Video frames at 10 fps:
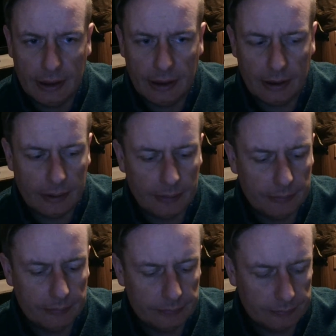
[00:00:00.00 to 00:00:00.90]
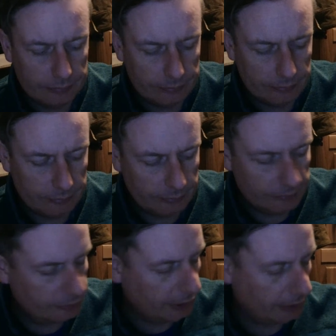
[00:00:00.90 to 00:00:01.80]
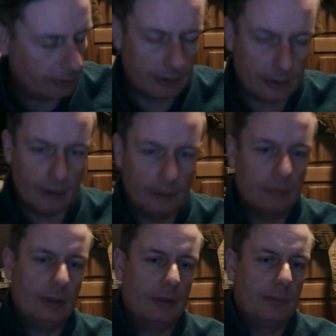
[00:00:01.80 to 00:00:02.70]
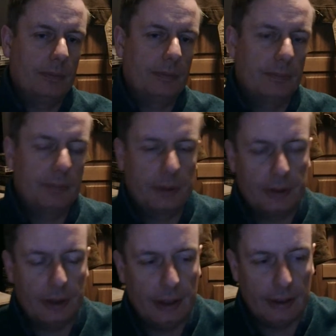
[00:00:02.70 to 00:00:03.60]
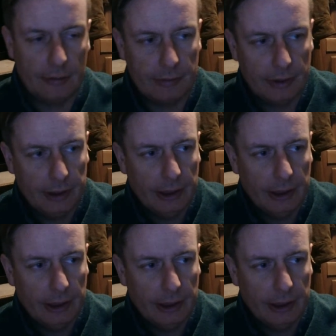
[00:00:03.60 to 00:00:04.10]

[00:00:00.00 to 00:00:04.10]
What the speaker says: Sure, our portrayal of